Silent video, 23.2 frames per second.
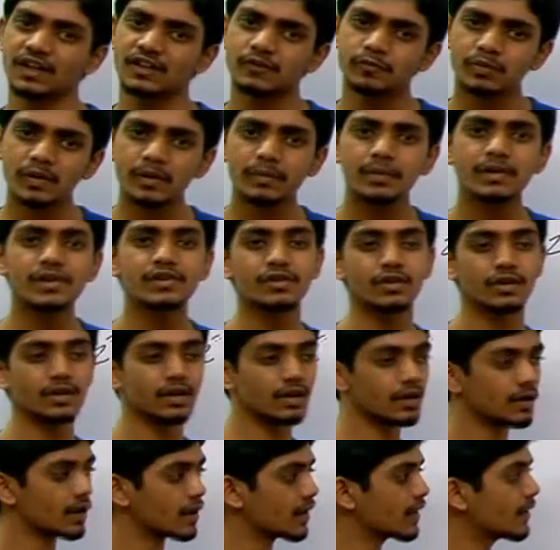experiments on
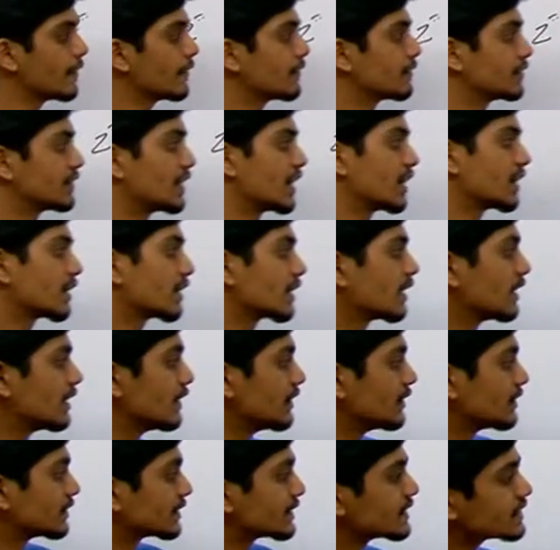it, that
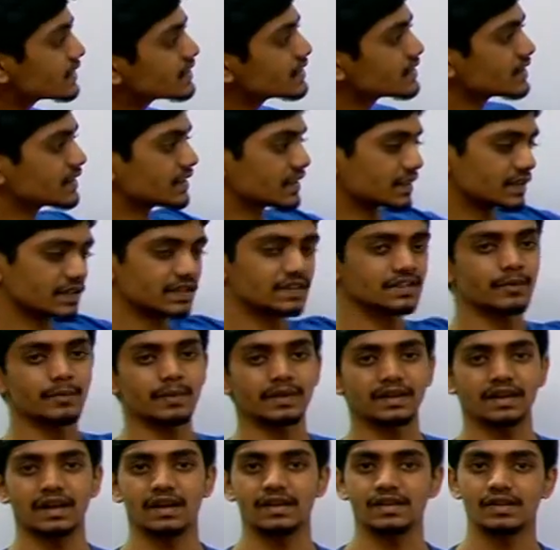this is indeed the
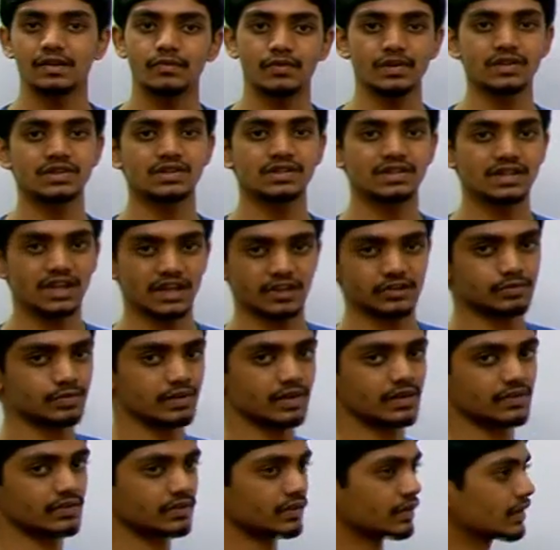mechanism which takes
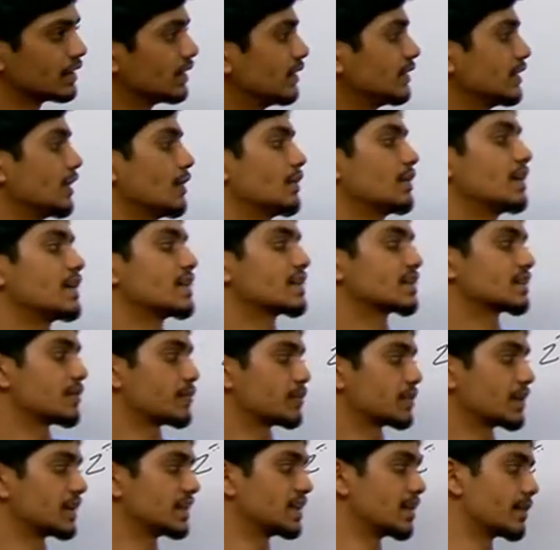place. Now let us
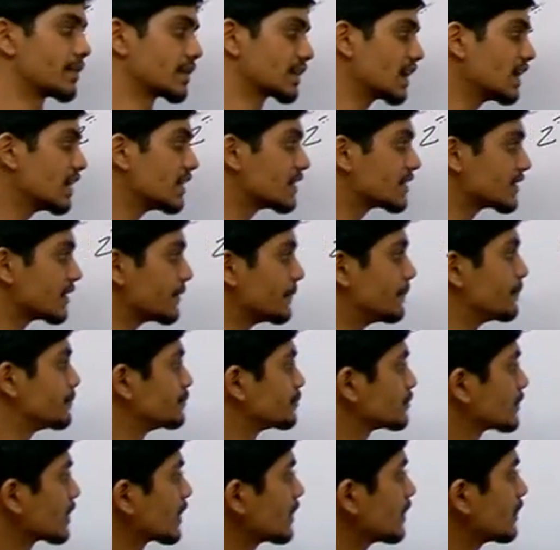complete the mechanism.
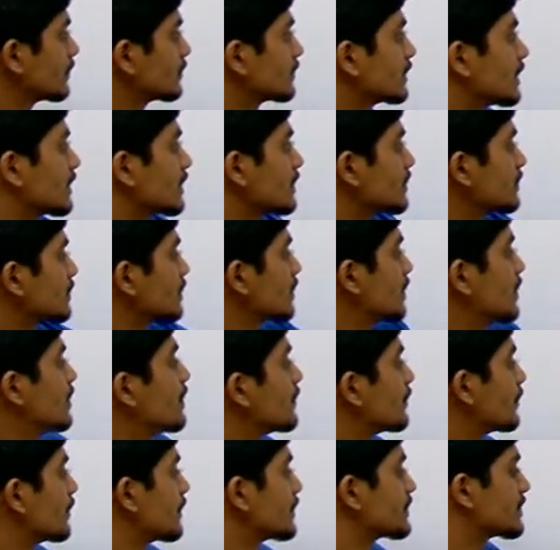That is,
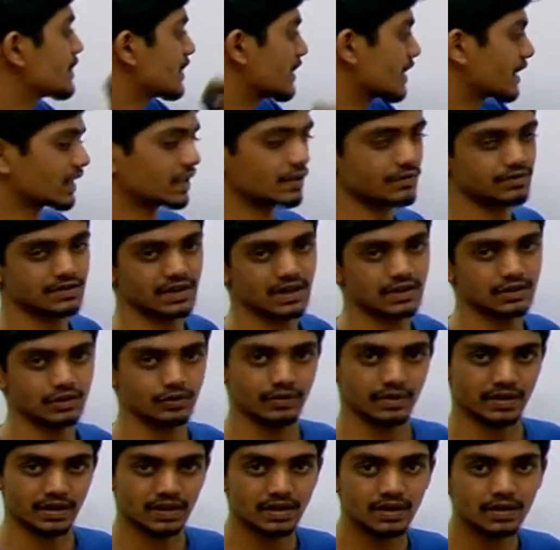first the negative charge
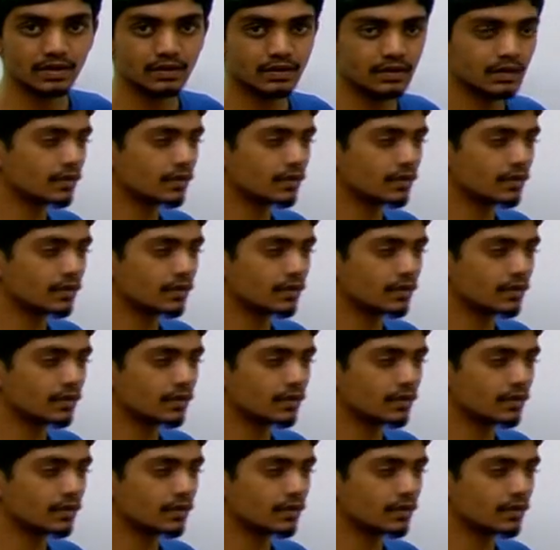over here,